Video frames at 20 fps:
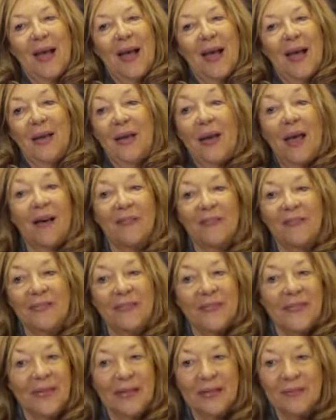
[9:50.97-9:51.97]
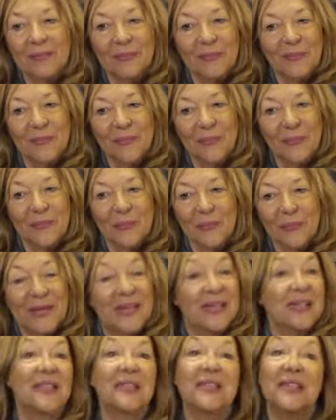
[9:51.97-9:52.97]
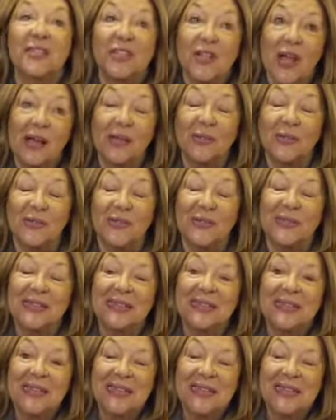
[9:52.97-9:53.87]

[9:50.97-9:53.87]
a love that begins in childhood,